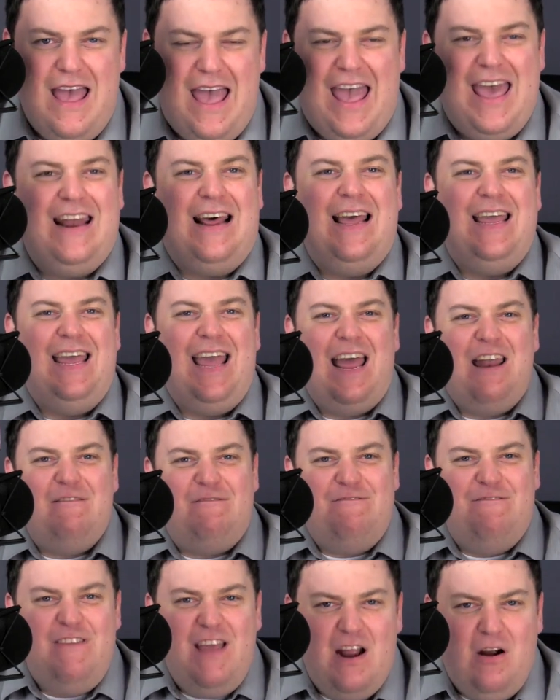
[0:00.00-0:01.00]
And I
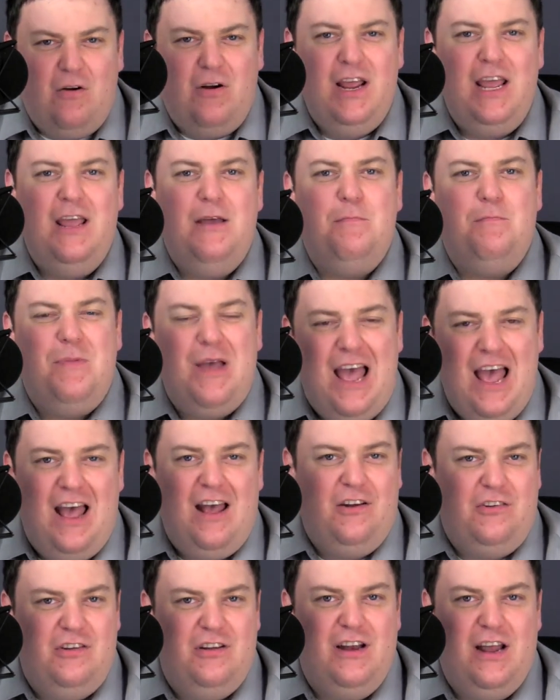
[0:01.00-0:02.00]
get very
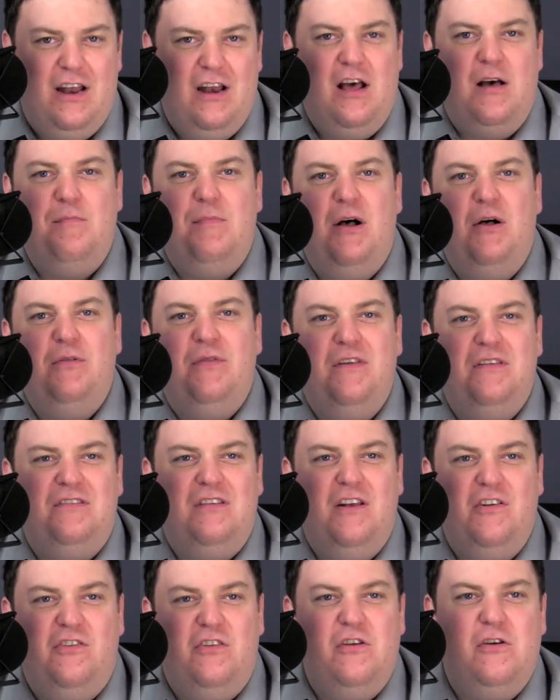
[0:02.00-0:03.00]
passionate about
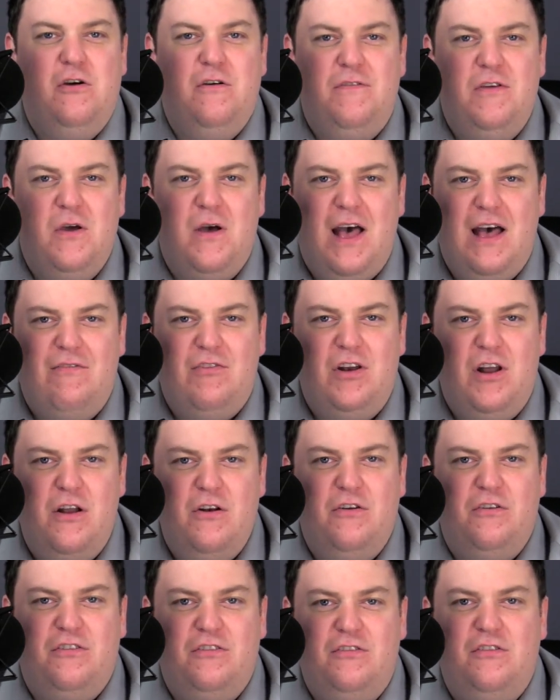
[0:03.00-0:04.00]
this issue, if you haven't
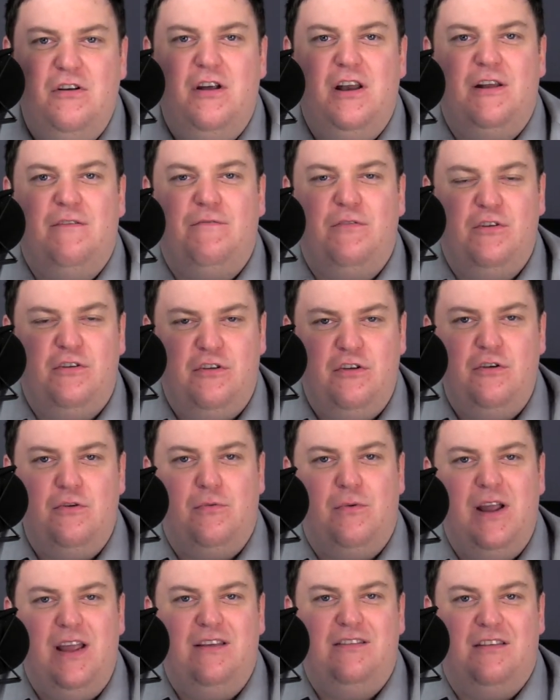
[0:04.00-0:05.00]
understood it, for
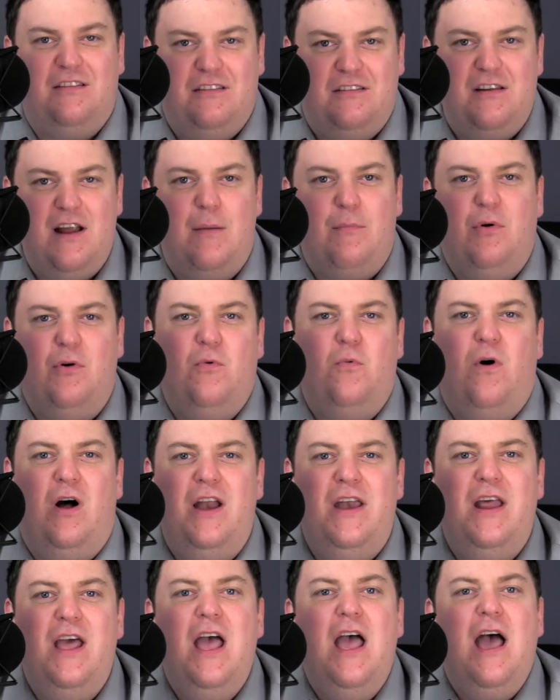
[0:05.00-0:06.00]
two reasons. Number
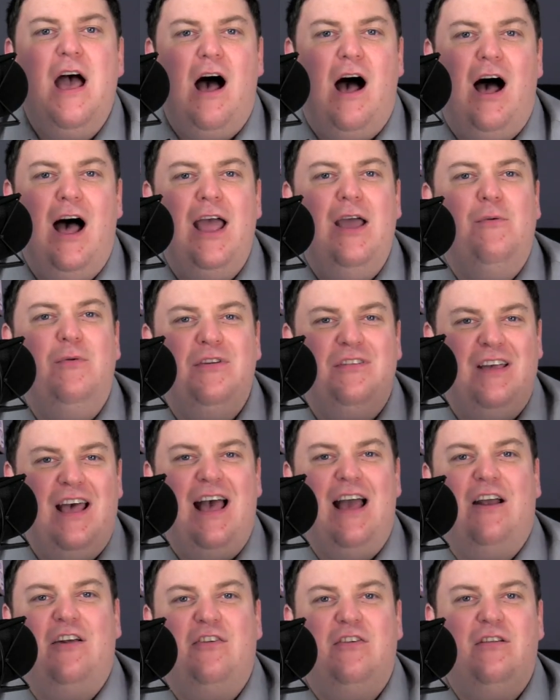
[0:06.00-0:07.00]
one, I was
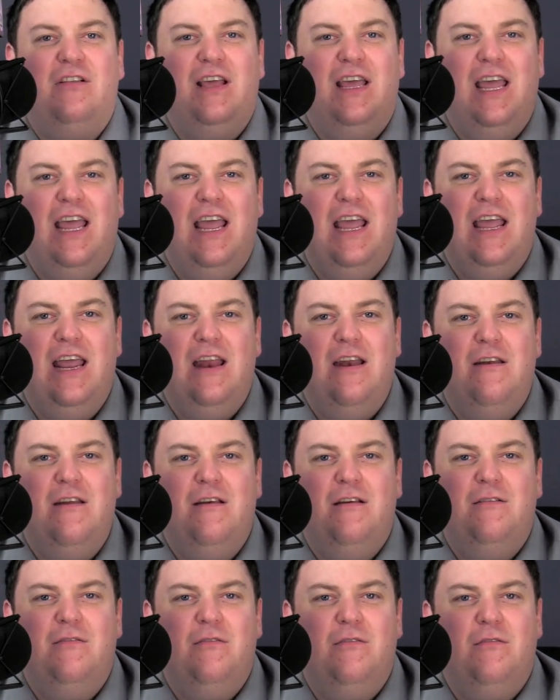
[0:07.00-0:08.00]
actually
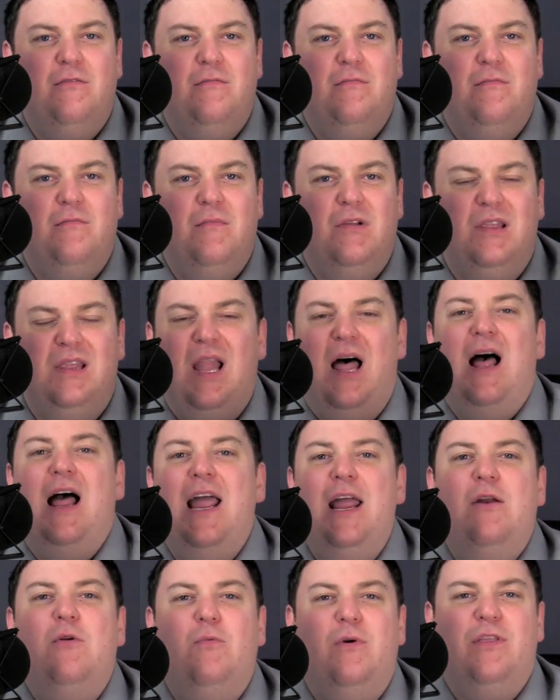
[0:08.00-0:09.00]
in
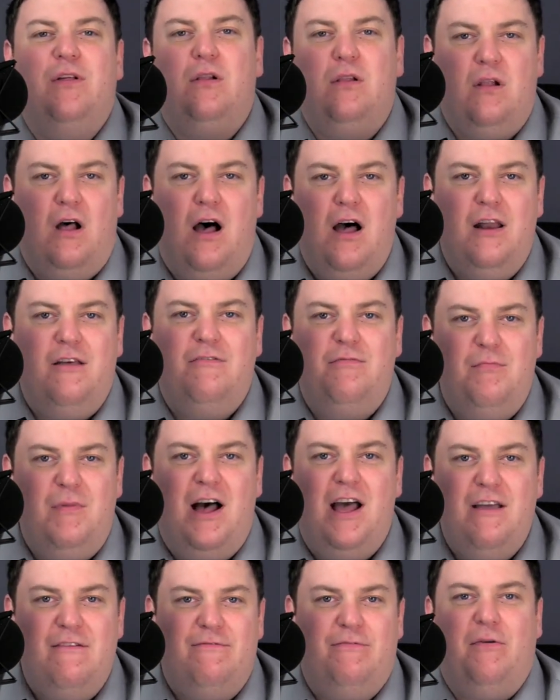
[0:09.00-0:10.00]
line with a lot of
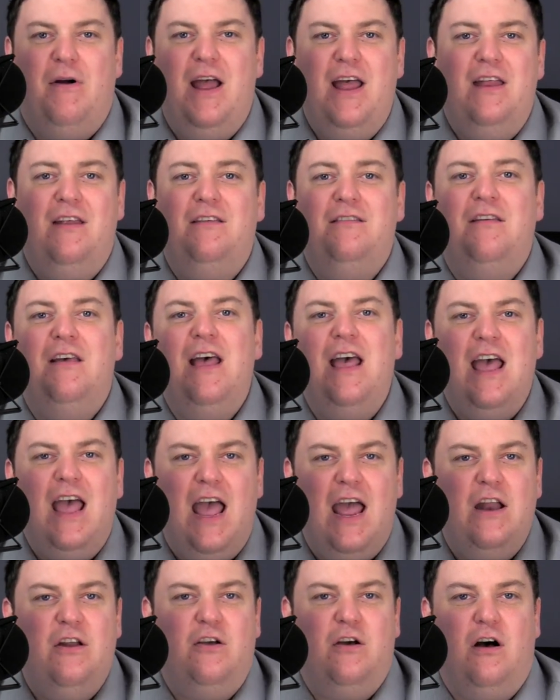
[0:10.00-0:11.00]
my friends
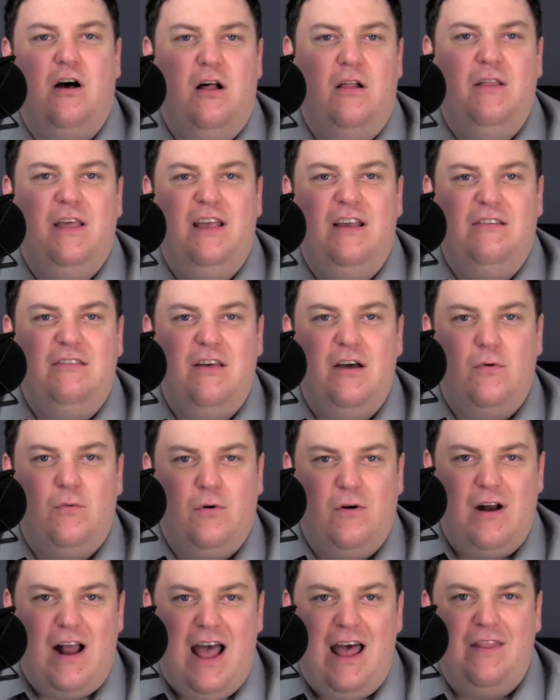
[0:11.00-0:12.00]
and colleagues that
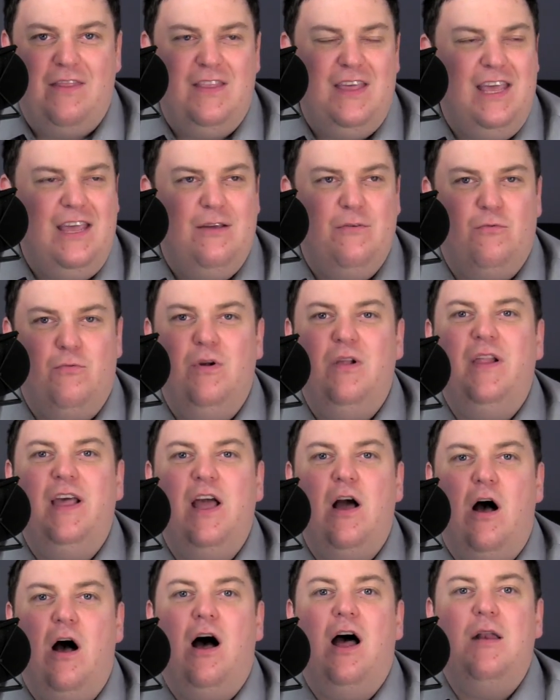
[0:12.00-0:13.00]
were at the
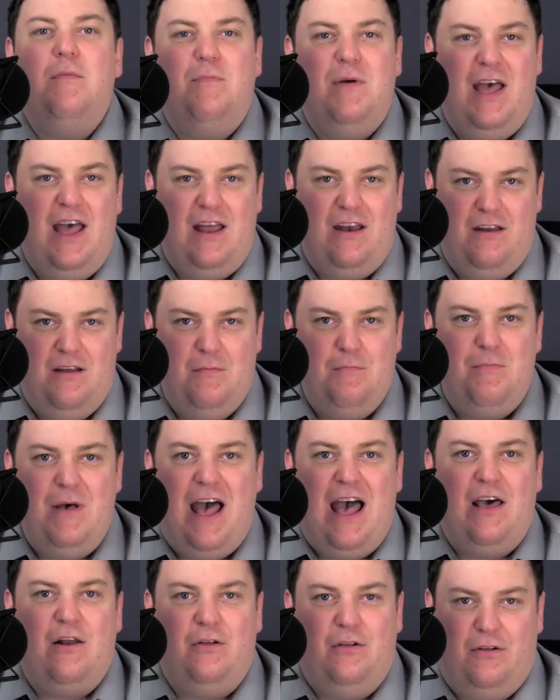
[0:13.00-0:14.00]
really hotbed
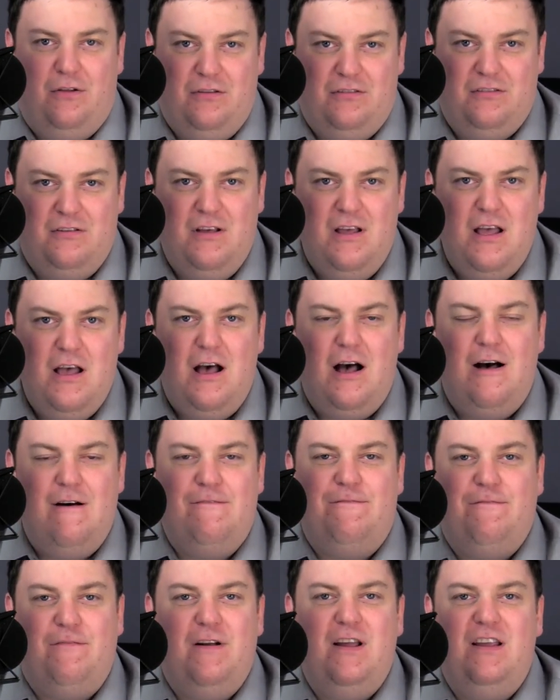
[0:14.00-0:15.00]
battles
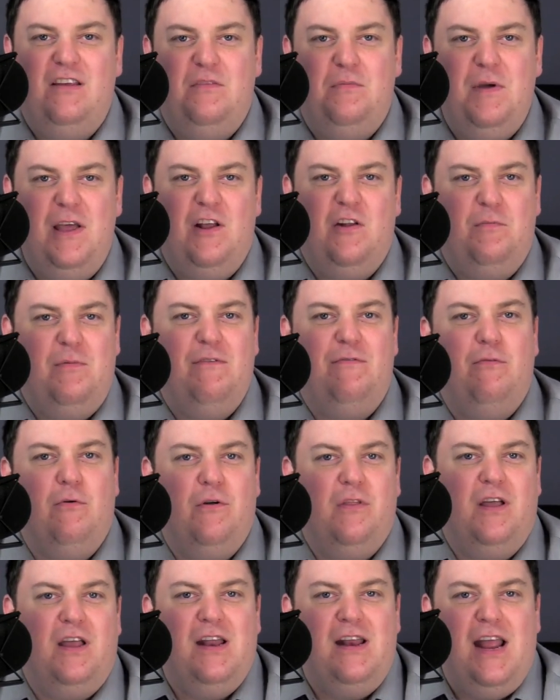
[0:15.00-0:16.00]
of free speech
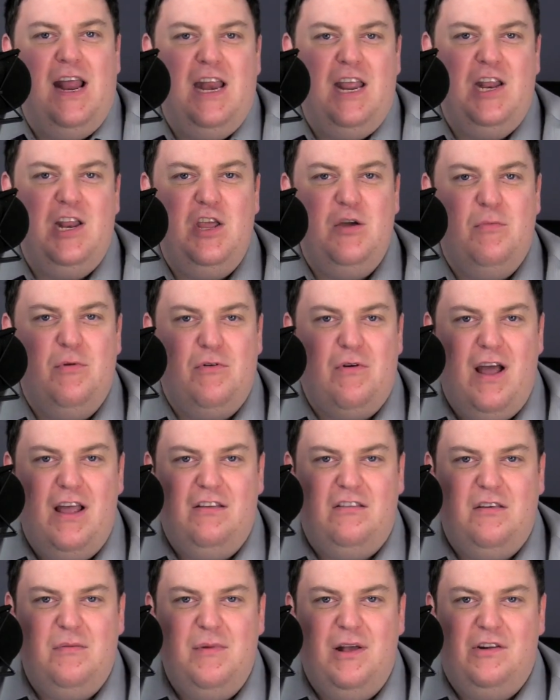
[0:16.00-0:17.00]
before the Canadian Human
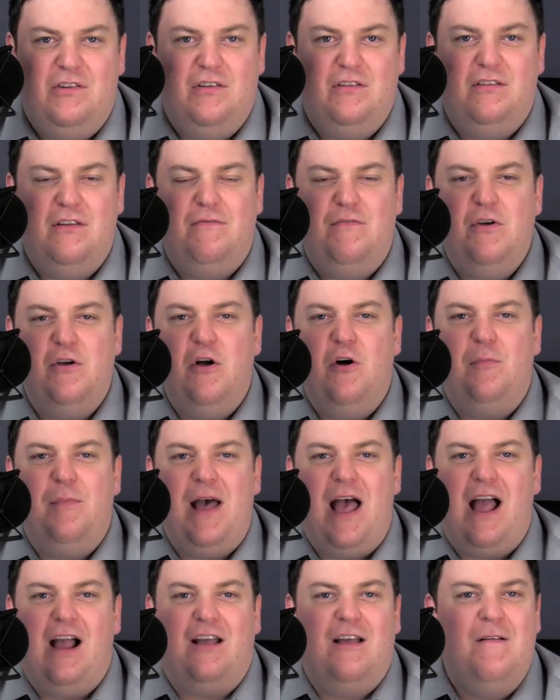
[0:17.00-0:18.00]
Rights Commissions. If you go
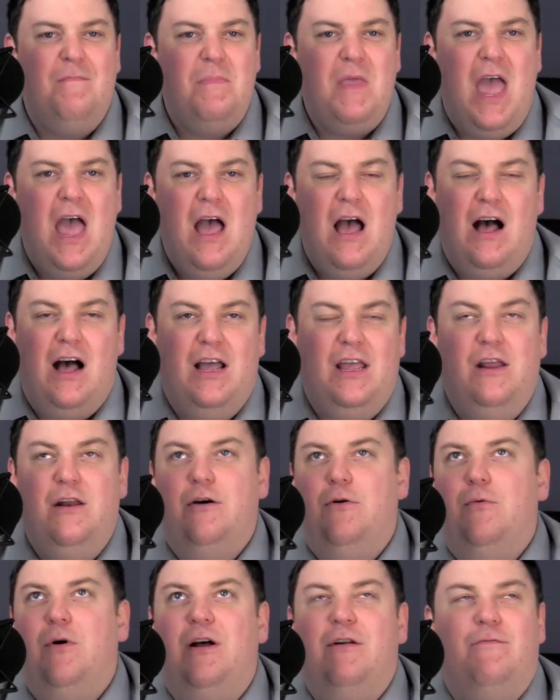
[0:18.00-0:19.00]
back,
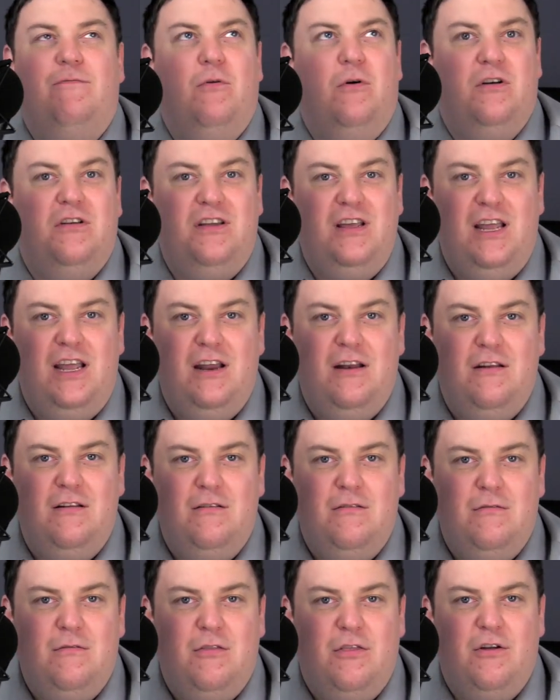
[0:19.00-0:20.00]

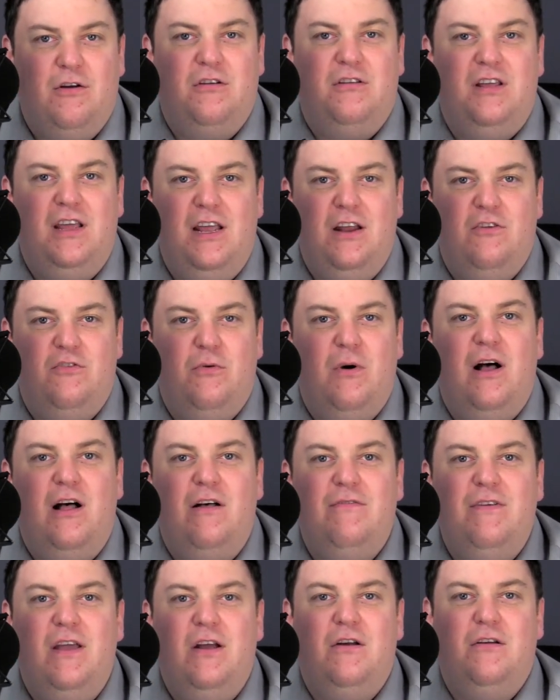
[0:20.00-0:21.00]
14, 13,
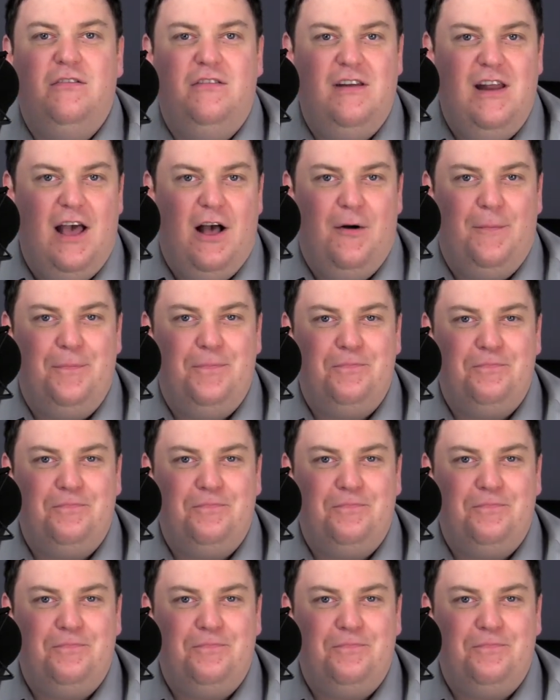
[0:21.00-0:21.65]
12 years now.